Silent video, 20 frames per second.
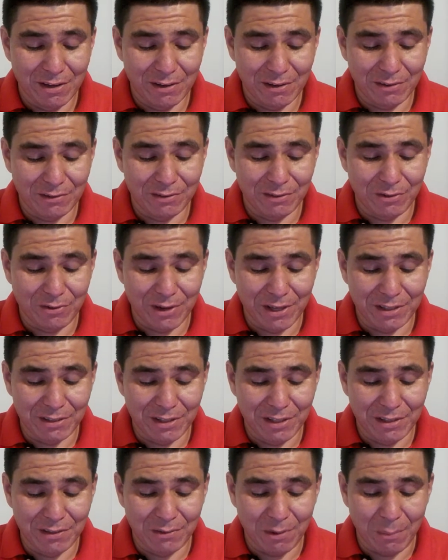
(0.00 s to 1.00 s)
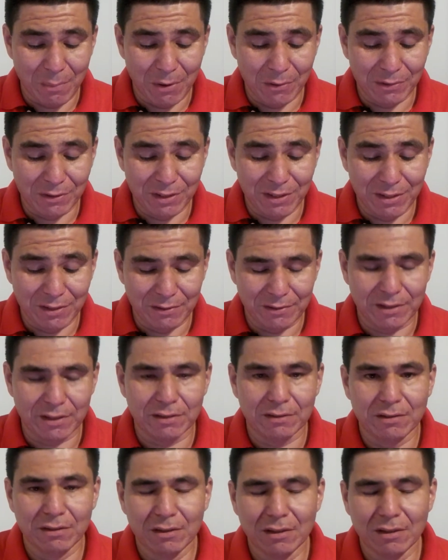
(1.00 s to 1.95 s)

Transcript: The great thing about the internet.